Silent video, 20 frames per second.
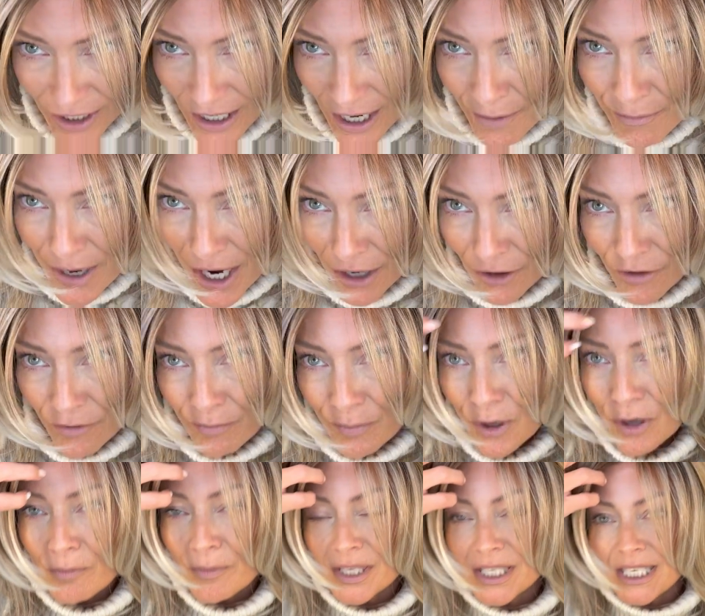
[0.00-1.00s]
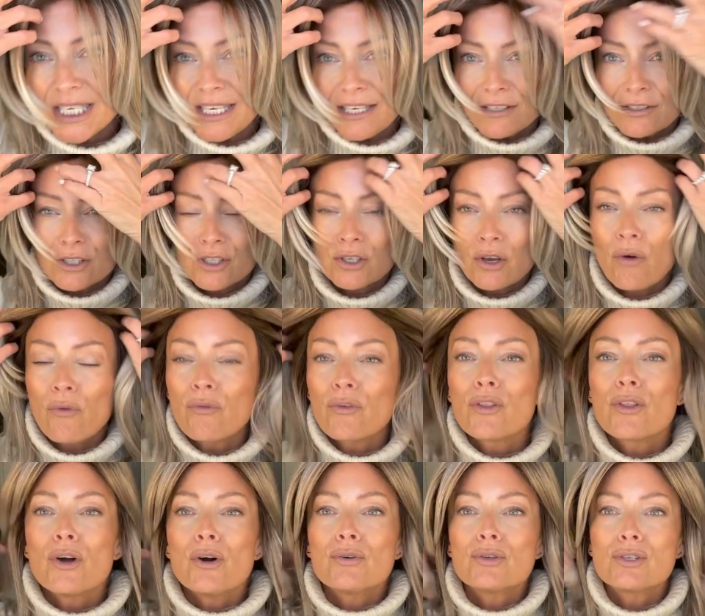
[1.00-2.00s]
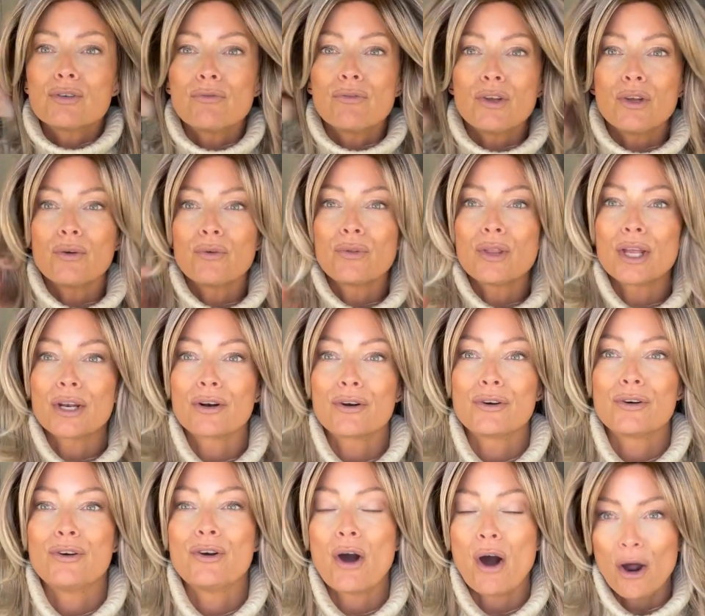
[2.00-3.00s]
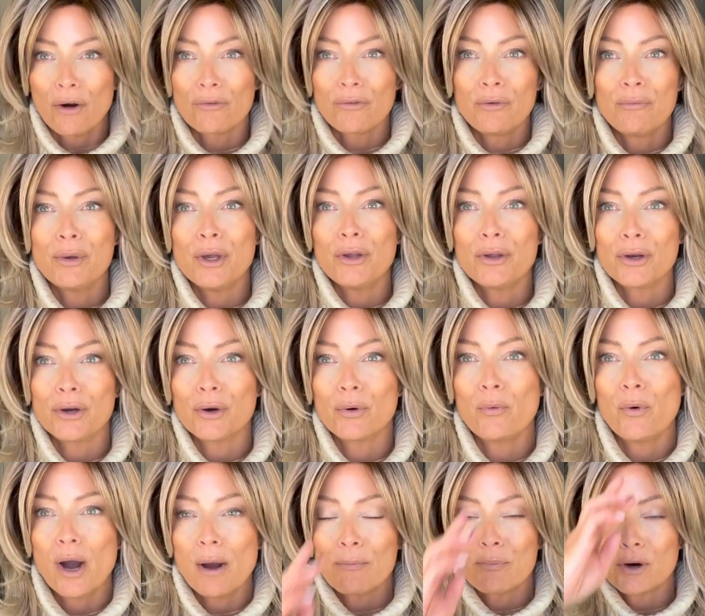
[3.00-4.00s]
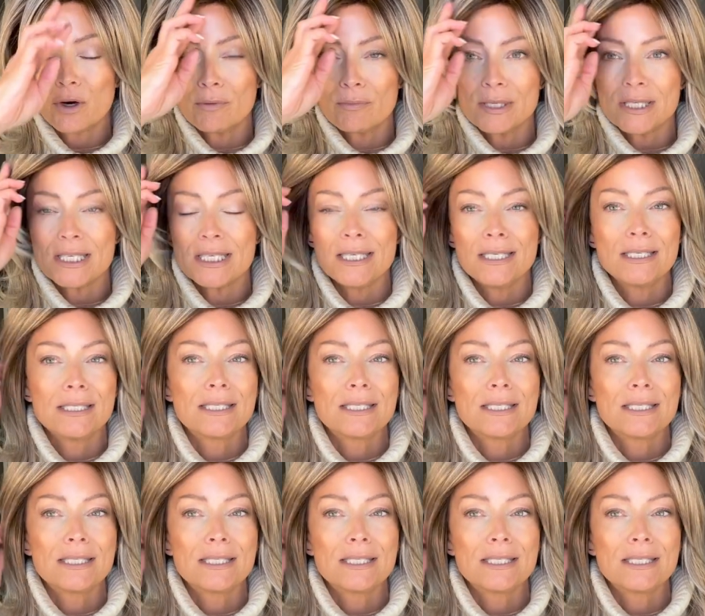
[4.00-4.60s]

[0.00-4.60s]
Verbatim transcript: amount of permatease. So for those of you that are not familiar, what permatease